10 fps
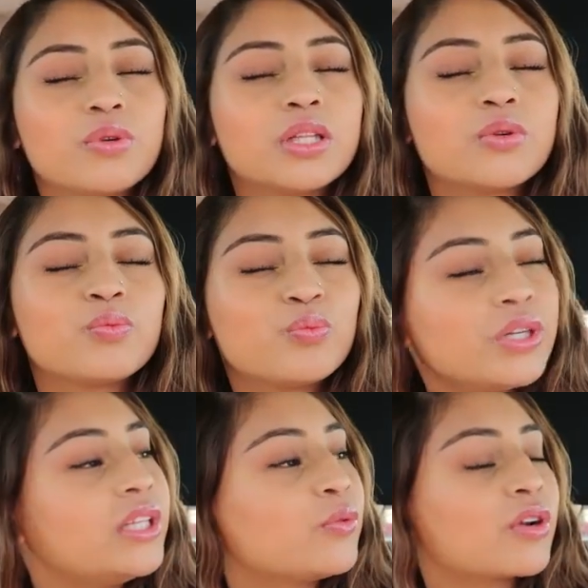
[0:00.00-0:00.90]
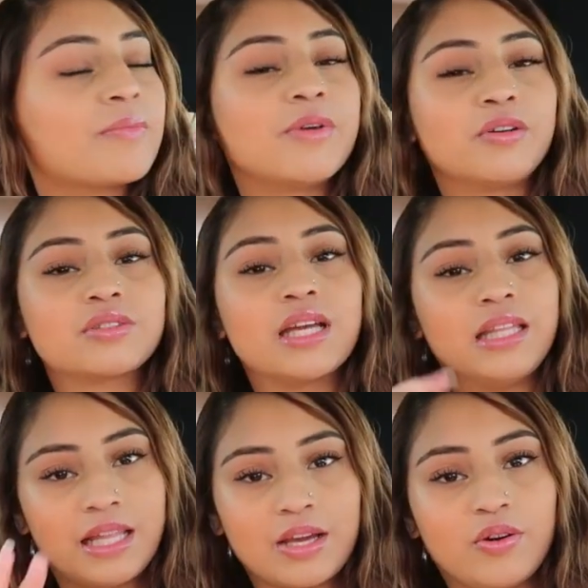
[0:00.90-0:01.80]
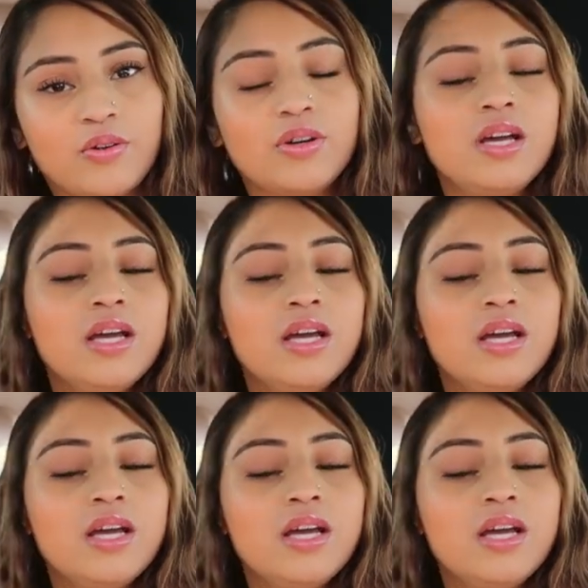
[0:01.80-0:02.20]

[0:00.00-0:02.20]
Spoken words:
really, really want to build a Lego,